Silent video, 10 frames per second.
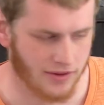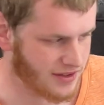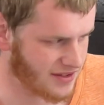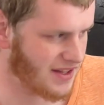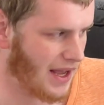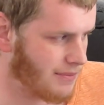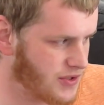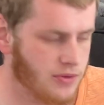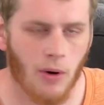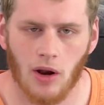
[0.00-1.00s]
This is the
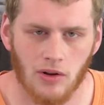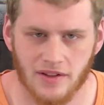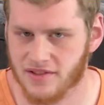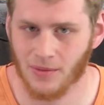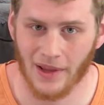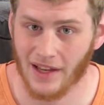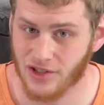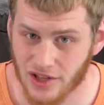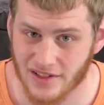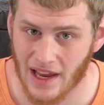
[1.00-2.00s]
M2 model. This is the one that
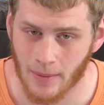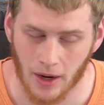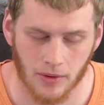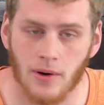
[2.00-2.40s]
just came out.